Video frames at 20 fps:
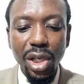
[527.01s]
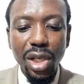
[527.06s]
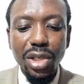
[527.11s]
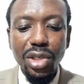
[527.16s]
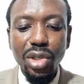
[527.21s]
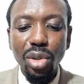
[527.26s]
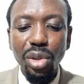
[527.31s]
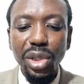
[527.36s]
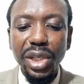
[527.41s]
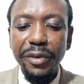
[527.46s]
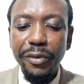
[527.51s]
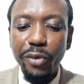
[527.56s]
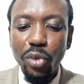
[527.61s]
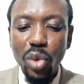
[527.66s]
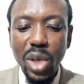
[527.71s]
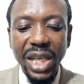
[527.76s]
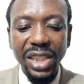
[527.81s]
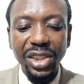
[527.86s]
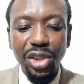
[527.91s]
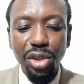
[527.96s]
So if
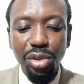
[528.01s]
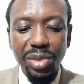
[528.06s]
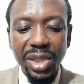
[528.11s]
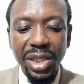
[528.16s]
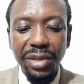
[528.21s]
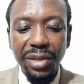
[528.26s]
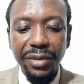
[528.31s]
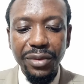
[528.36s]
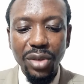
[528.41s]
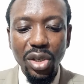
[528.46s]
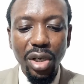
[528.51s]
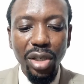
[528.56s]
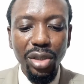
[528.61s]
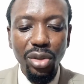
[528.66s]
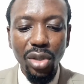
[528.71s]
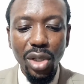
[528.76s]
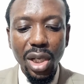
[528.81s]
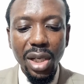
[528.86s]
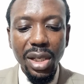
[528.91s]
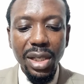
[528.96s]
we are children of
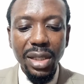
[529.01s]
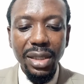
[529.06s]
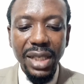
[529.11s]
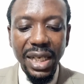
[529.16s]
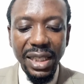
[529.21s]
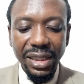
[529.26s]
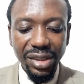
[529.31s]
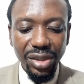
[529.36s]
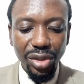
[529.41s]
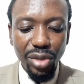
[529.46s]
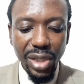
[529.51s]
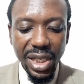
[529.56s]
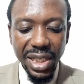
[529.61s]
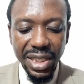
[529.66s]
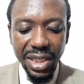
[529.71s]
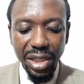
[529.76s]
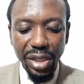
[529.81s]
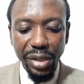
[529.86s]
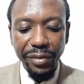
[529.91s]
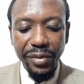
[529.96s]
God, that
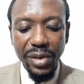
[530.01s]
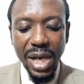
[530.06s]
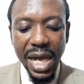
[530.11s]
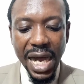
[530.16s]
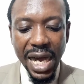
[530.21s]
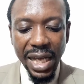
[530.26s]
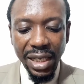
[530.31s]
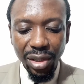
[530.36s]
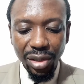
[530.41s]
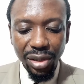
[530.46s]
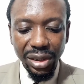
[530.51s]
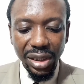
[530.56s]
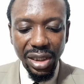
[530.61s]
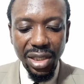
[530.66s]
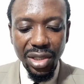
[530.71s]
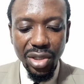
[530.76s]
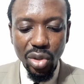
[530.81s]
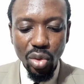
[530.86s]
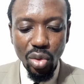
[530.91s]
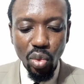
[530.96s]
dressing of a harlot
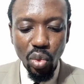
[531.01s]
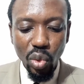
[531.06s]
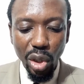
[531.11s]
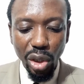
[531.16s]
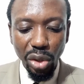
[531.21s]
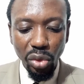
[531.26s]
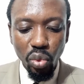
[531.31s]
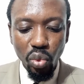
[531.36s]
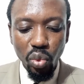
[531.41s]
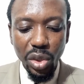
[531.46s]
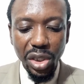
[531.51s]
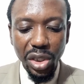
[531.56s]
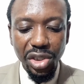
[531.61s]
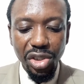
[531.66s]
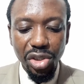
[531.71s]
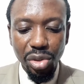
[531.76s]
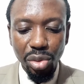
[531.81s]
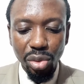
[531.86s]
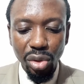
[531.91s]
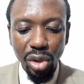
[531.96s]
is what we
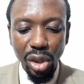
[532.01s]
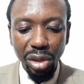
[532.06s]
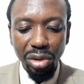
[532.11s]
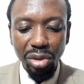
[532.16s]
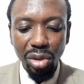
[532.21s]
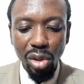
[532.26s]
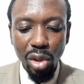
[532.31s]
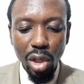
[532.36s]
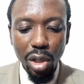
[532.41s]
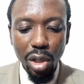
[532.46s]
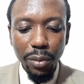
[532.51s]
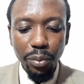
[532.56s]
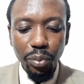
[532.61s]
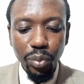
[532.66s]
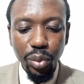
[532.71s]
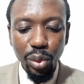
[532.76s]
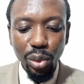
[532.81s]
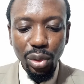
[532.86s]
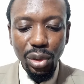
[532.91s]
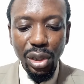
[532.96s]
should not
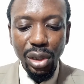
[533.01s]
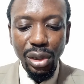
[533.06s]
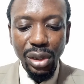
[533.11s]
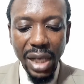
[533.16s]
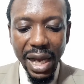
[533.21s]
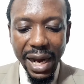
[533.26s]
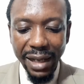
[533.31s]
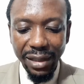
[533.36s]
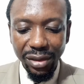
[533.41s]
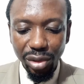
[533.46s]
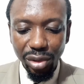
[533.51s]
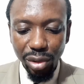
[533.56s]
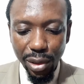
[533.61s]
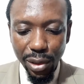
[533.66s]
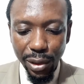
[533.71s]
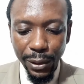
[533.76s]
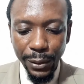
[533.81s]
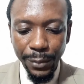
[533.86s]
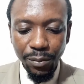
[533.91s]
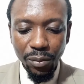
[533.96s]
put on at
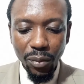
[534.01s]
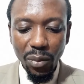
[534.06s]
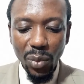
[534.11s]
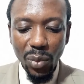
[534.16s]
all.